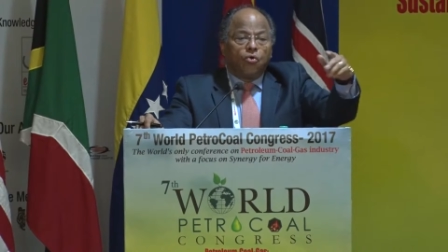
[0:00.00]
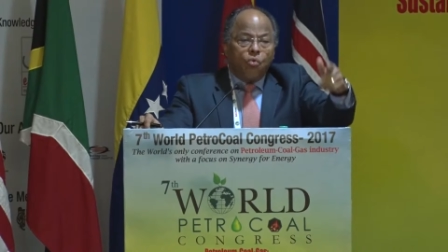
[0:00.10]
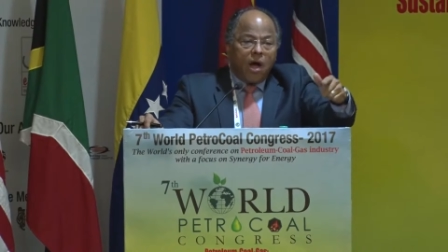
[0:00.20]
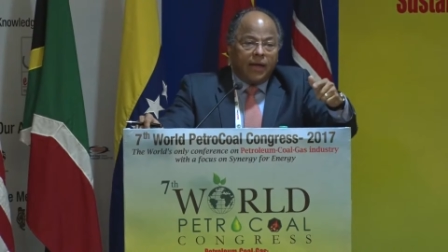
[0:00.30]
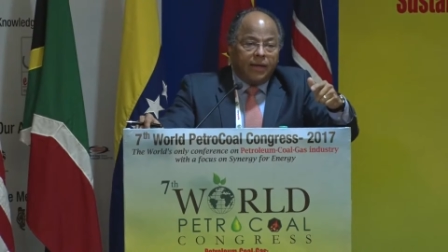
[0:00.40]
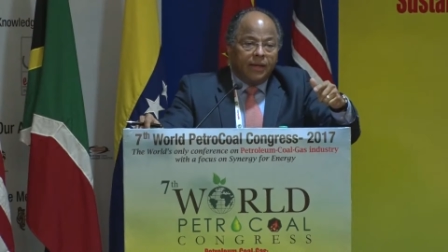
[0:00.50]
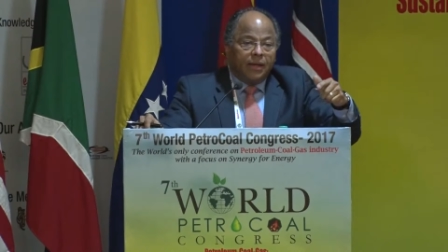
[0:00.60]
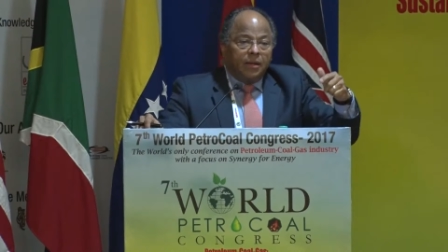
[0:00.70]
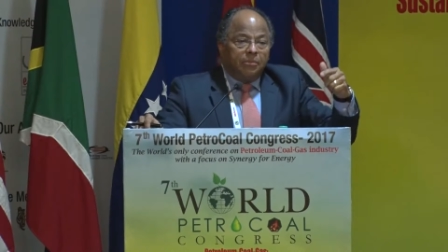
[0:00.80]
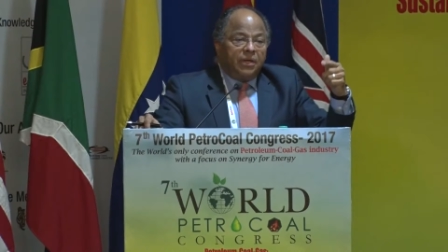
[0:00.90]
Why?
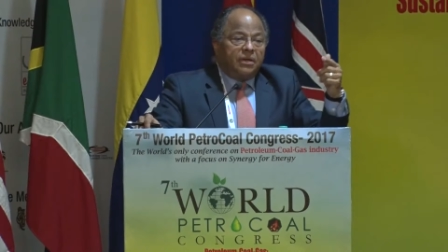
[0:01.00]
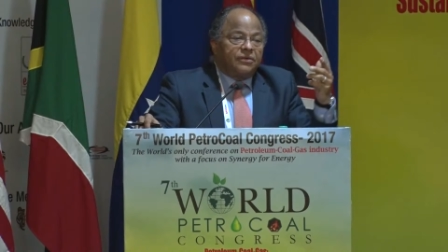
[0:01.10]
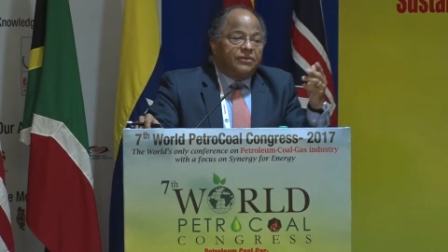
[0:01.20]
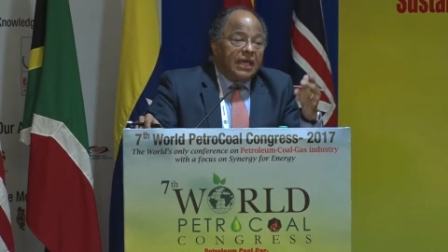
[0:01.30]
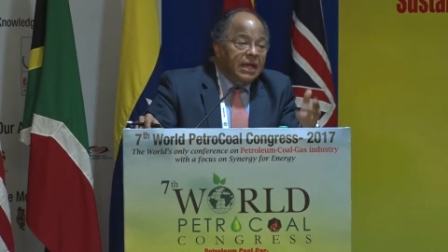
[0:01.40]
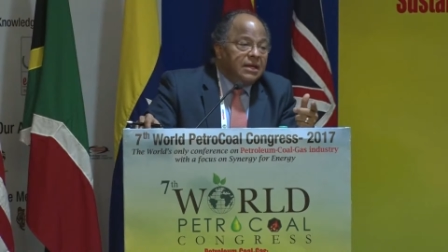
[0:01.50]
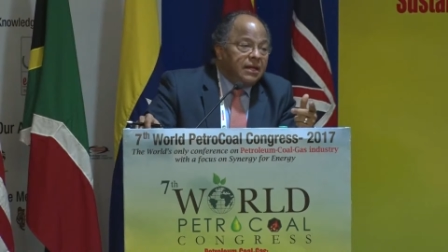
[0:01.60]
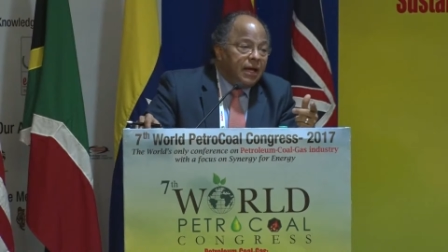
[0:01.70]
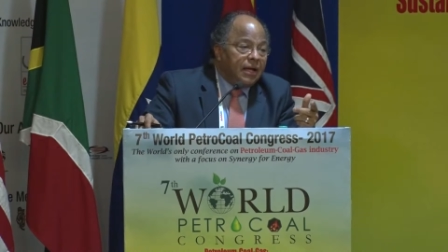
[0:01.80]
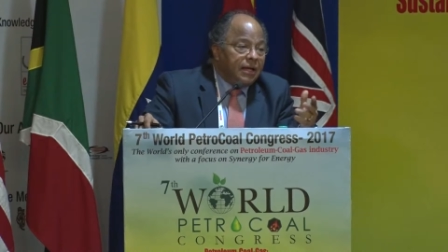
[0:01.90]
Because
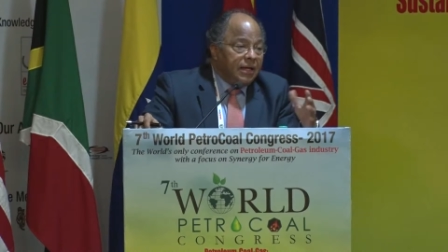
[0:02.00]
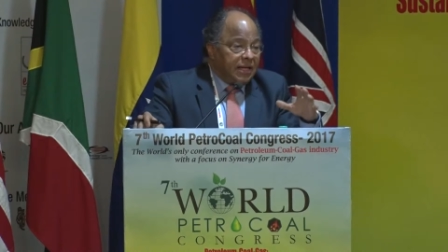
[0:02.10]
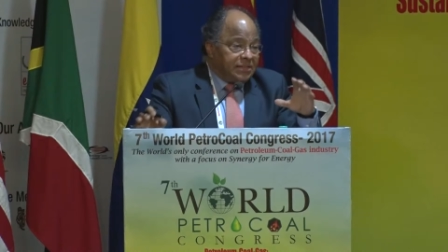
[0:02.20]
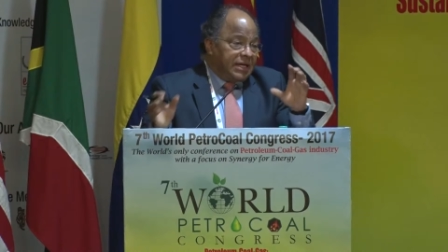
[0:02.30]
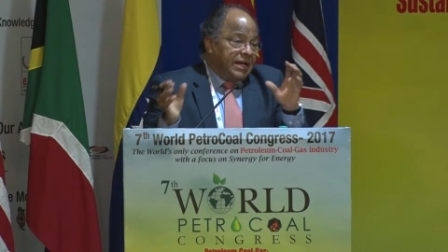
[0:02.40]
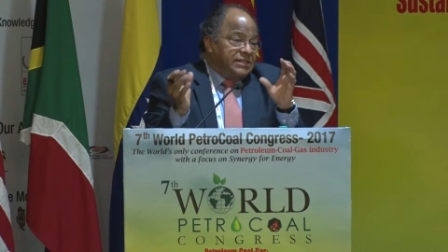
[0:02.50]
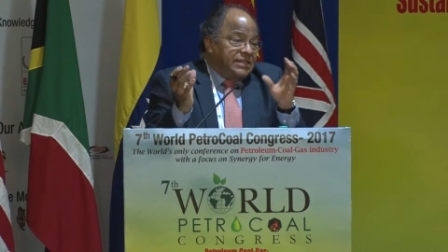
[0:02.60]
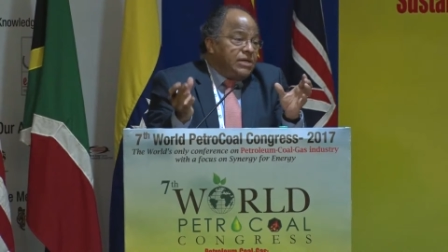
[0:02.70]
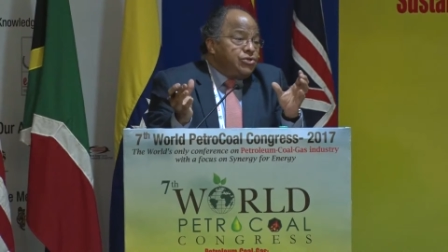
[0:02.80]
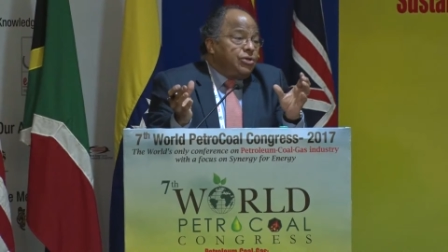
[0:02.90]
India, as an
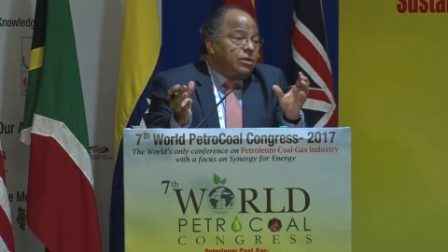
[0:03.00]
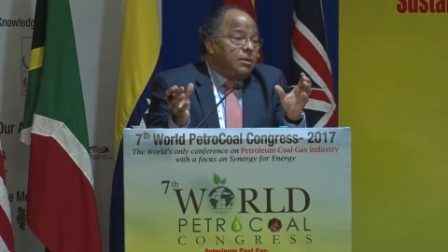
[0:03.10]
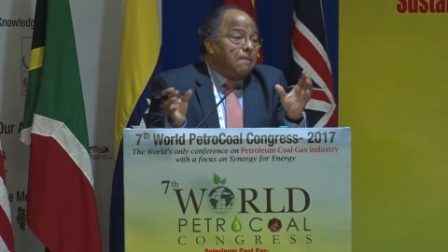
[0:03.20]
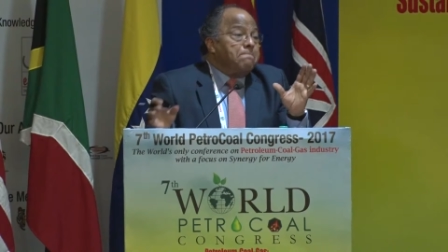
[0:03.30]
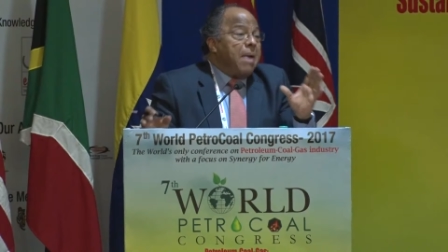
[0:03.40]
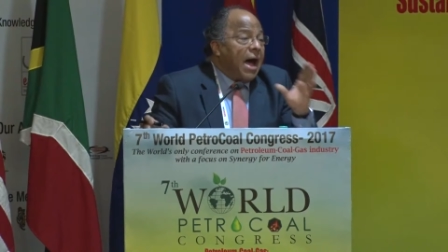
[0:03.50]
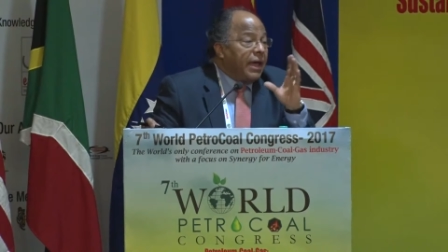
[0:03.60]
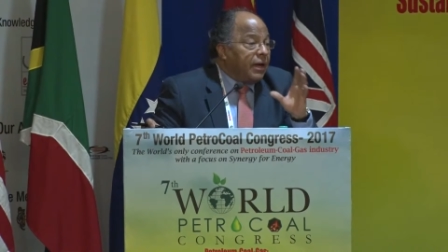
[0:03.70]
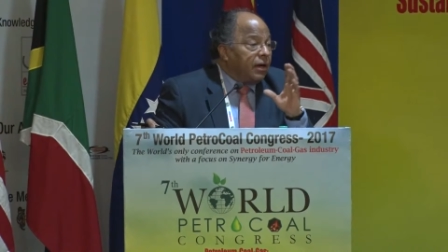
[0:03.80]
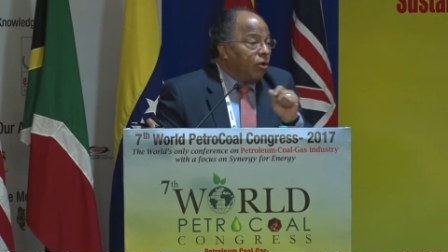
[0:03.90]
essential
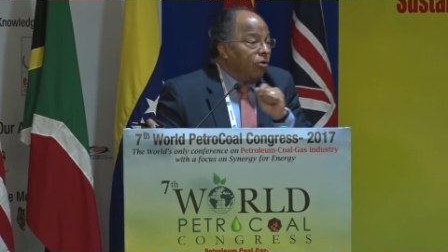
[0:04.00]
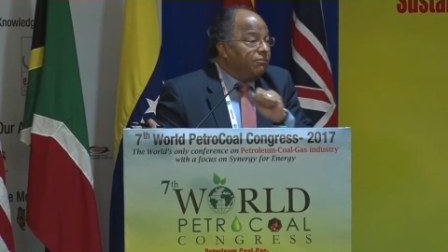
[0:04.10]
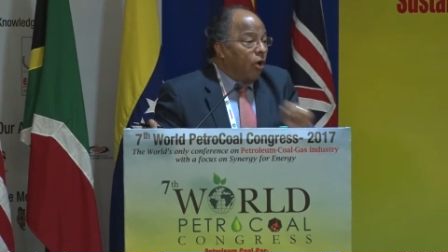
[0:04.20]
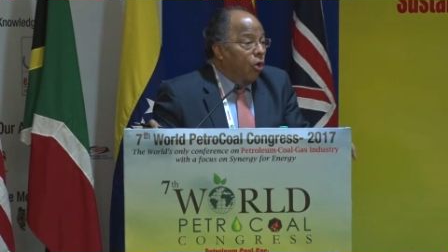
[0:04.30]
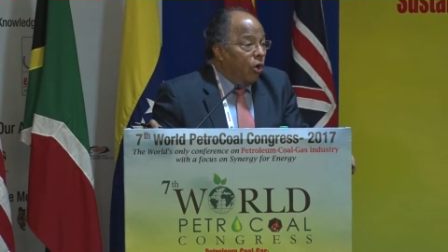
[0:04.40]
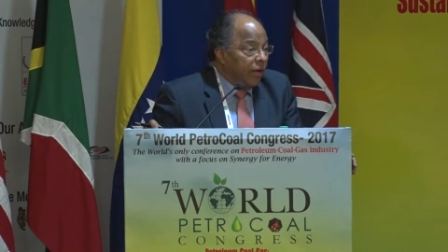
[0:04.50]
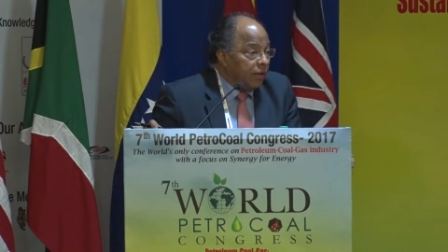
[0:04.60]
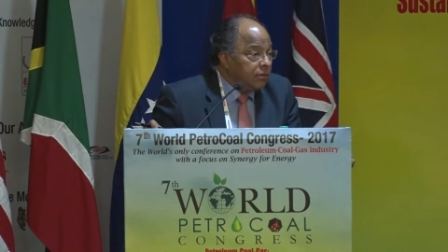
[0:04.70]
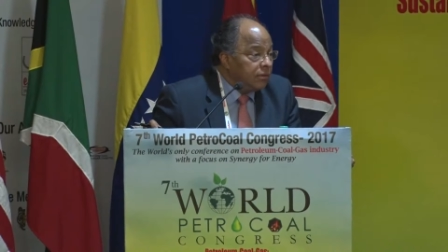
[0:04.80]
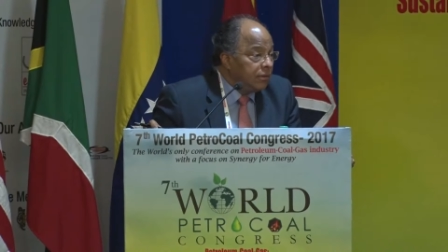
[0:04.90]
buyer of
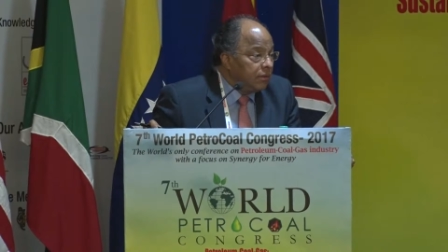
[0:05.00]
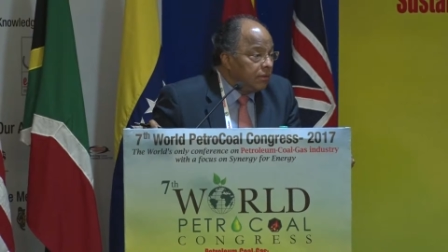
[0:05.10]
oil,